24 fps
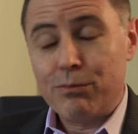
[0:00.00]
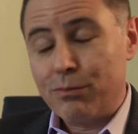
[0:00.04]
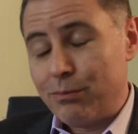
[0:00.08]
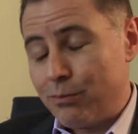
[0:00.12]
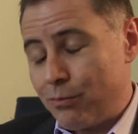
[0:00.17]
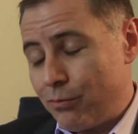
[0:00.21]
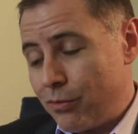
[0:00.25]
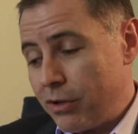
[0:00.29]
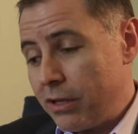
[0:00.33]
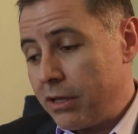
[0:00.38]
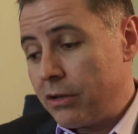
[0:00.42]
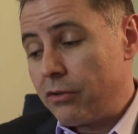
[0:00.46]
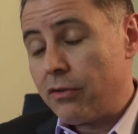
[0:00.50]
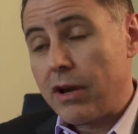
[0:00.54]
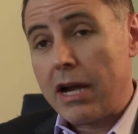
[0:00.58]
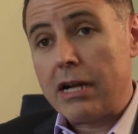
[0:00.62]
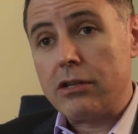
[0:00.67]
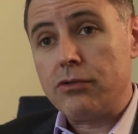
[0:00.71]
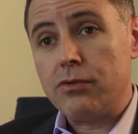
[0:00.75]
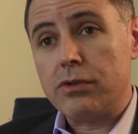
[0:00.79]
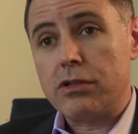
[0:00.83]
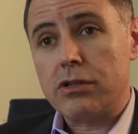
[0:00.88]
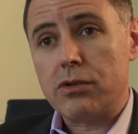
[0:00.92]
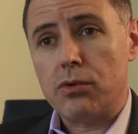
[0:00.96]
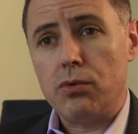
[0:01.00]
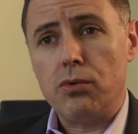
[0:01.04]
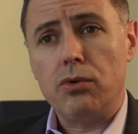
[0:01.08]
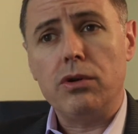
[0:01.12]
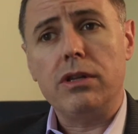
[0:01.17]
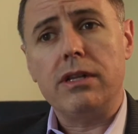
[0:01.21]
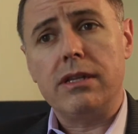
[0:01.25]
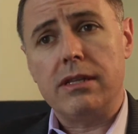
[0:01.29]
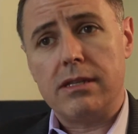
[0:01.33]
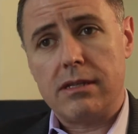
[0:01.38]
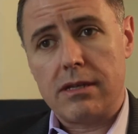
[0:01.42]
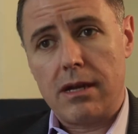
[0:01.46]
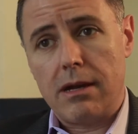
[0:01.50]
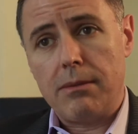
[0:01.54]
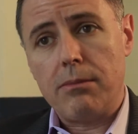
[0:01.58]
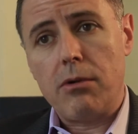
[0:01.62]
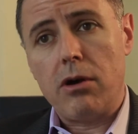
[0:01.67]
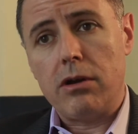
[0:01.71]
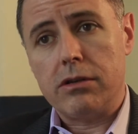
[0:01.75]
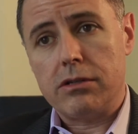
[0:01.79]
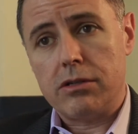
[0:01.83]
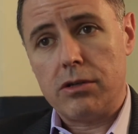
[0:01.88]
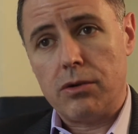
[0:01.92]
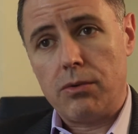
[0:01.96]
really graduate school and some
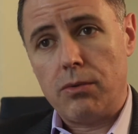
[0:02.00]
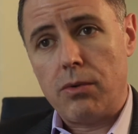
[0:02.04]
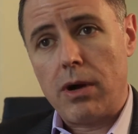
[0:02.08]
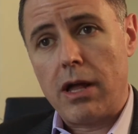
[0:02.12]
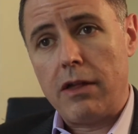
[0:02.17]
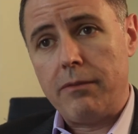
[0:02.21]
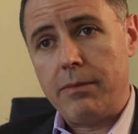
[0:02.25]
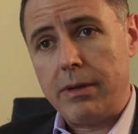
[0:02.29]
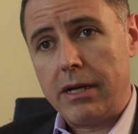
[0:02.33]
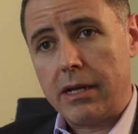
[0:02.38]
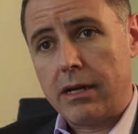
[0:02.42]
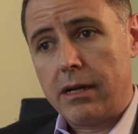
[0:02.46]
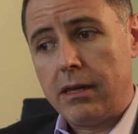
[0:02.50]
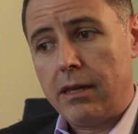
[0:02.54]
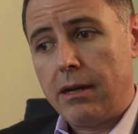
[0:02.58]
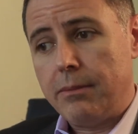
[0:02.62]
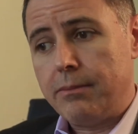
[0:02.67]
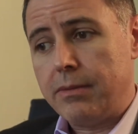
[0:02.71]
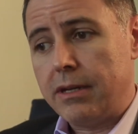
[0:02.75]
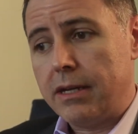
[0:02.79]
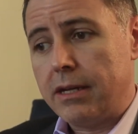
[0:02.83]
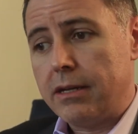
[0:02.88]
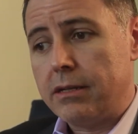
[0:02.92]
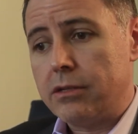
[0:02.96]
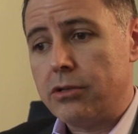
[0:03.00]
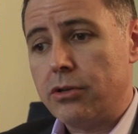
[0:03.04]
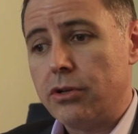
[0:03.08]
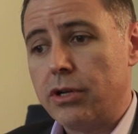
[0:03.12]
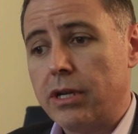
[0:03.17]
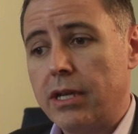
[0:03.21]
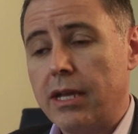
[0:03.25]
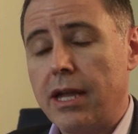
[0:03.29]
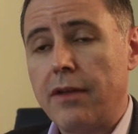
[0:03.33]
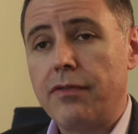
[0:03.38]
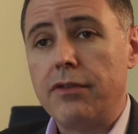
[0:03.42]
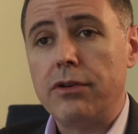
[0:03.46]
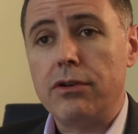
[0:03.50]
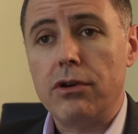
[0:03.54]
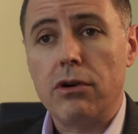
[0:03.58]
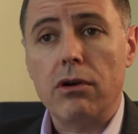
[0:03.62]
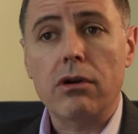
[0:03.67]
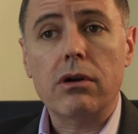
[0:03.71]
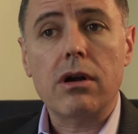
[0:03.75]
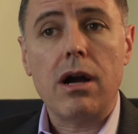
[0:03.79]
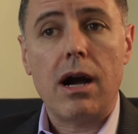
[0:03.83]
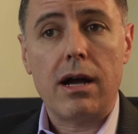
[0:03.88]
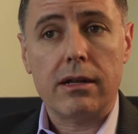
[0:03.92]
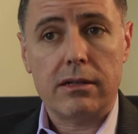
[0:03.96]
also while I've been at Columbia is looking at the
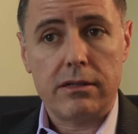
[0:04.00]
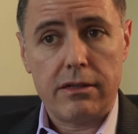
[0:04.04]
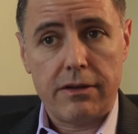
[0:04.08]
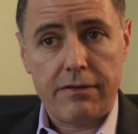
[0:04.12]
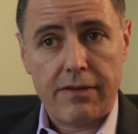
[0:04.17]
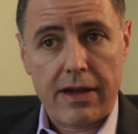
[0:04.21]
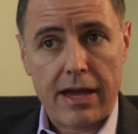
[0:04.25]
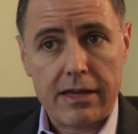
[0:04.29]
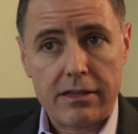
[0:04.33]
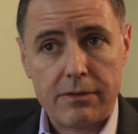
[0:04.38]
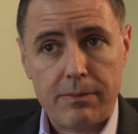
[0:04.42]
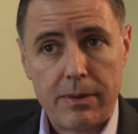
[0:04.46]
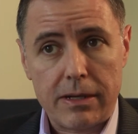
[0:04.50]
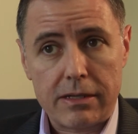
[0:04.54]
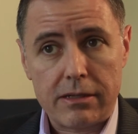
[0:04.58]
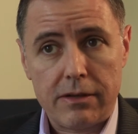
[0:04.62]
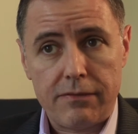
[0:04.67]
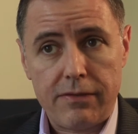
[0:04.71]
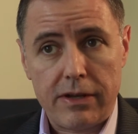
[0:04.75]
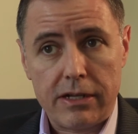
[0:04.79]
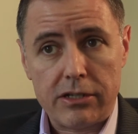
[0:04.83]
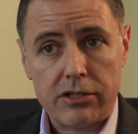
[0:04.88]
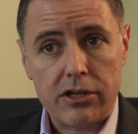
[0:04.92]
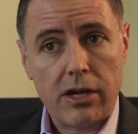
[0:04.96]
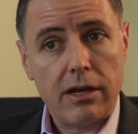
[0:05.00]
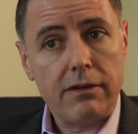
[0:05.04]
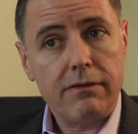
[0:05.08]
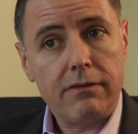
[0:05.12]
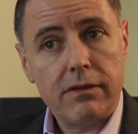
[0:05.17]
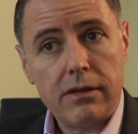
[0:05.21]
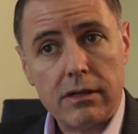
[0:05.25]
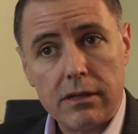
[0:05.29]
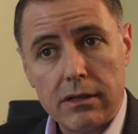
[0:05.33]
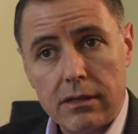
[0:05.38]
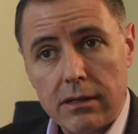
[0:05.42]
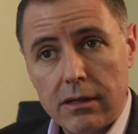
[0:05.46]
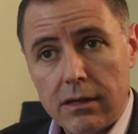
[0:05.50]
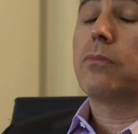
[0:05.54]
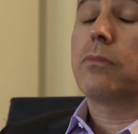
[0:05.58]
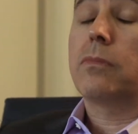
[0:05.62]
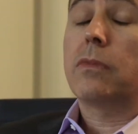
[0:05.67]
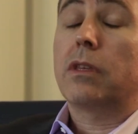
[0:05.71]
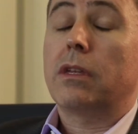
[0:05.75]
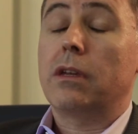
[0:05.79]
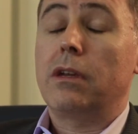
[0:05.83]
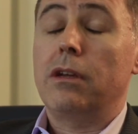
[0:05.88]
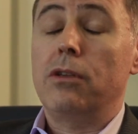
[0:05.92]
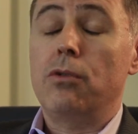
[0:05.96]
neurocognitive aspects of HIV.
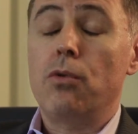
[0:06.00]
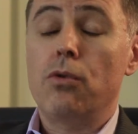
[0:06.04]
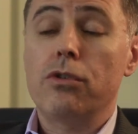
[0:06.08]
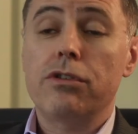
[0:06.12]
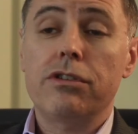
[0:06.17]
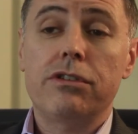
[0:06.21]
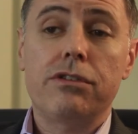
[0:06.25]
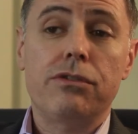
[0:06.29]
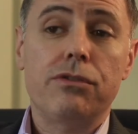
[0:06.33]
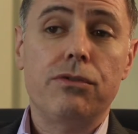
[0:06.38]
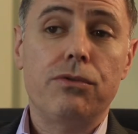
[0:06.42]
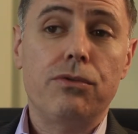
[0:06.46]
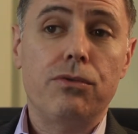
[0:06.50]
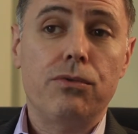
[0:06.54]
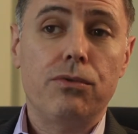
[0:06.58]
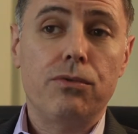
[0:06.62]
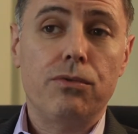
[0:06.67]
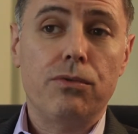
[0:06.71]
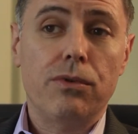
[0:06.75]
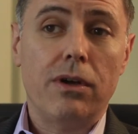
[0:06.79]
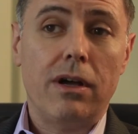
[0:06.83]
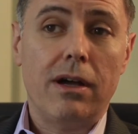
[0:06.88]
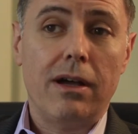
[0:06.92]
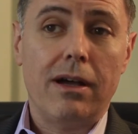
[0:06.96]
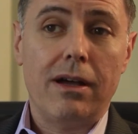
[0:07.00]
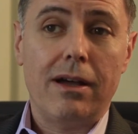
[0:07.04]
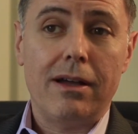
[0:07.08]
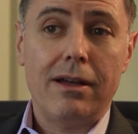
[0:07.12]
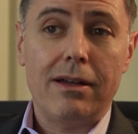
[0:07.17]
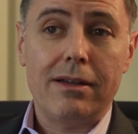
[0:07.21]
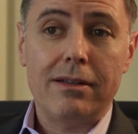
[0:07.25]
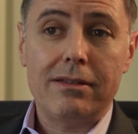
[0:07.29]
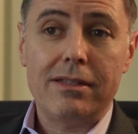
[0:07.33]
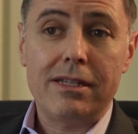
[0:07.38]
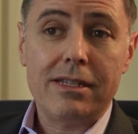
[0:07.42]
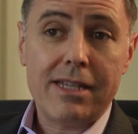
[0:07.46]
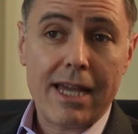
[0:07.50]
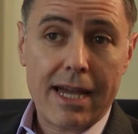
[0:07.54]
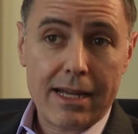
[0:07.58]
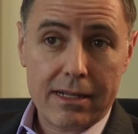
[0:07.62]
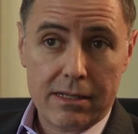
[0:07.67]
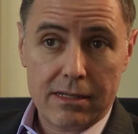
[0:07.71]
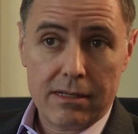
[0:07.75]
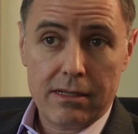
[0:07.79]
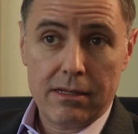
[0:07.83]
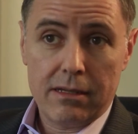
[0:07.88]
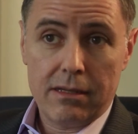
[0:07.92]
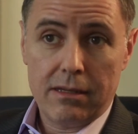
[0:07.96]
In order to
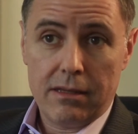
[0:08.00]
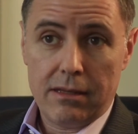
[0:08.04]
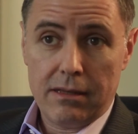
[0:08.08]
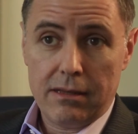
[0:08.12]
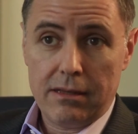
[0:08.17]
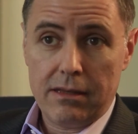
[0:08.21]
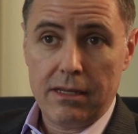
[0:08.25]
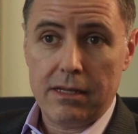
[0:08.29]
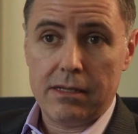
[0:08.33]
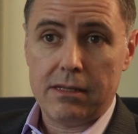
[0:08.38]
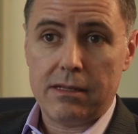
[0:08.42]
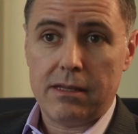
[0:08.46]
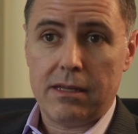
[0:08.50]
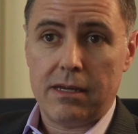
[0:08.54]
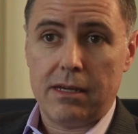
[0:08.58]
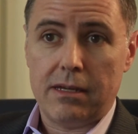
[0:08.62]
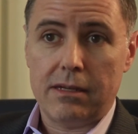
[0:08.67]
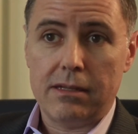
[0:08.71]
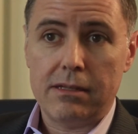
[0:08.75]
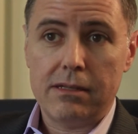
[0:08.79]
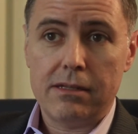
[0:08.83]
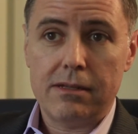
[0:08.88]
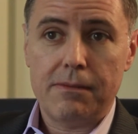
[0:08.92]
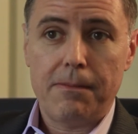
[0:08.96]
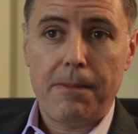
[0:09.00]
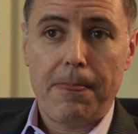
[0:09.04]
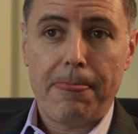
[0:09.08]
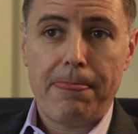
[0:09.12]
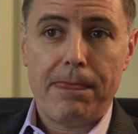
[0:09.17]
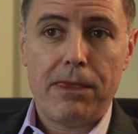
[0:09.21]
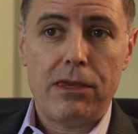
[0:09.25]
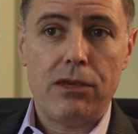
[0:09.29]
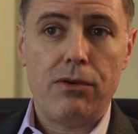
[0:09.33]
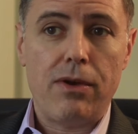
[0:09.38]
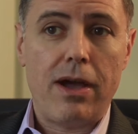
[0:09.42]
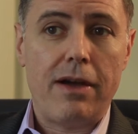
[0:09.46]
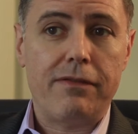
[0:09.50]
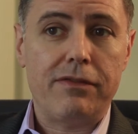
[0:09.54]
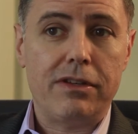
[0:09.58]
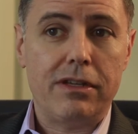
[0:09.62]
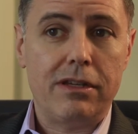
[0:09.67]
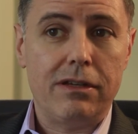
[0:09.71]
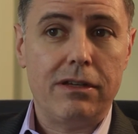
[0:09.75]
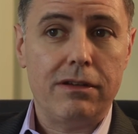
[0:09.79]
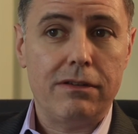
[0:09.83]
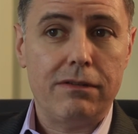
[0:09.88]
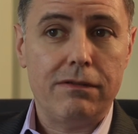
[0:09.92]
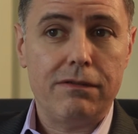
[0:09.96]
detect these things, you have to
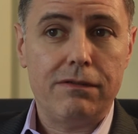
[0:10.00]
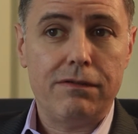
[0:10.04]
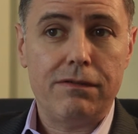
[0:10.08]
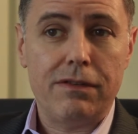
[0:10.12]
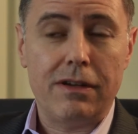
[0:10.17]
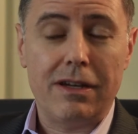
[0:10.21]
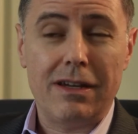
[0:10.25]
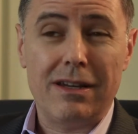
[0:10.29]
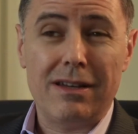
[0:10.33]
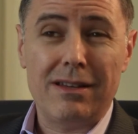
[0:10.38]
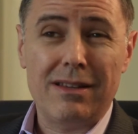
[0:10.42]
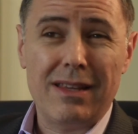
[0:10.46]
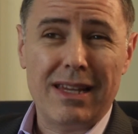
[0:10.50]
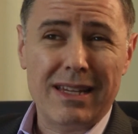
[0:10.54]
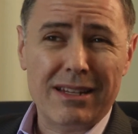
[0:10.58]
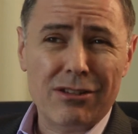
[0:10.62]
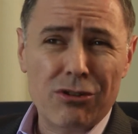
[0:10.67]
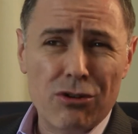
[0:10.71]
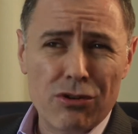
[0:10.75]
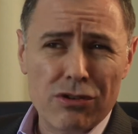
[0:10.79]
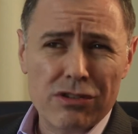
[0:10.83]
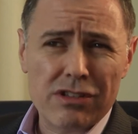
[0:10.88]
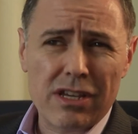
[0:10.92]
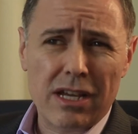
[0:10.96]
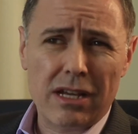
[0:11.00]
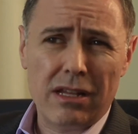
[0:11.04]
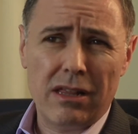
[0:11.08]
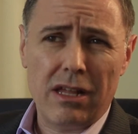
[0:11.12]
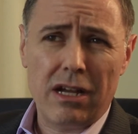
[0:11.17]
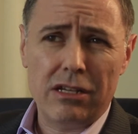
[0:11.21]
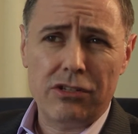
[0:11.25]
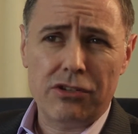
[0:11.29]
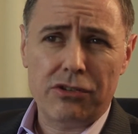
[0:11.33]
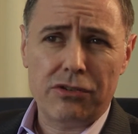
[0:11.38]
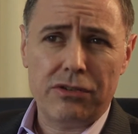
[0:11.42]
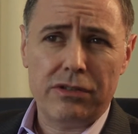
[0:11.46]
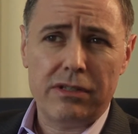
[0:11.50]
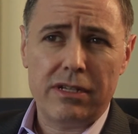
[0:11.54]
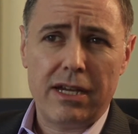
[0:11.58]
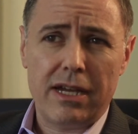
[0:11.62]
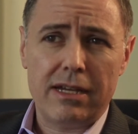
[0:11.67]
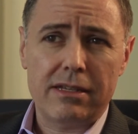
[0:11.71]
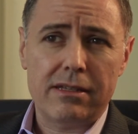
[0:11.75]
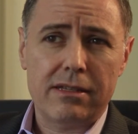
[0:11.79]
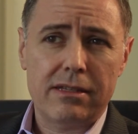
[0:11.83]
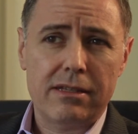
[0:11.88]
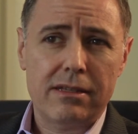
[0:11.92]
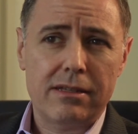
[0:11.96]
give like neuropsychological
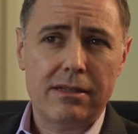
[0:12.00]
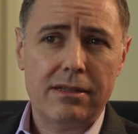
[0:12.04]
tests,